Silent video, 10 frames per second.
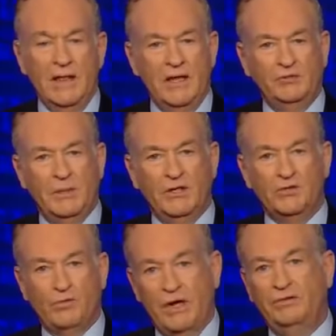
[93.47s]
That's
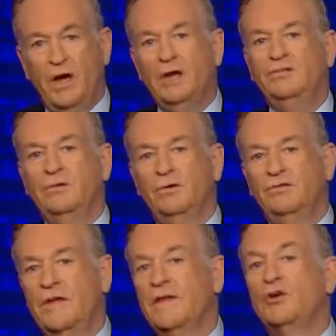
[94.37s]
because race
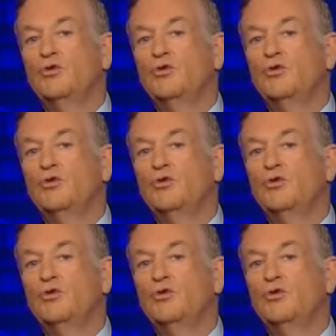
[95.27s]
hustlers and the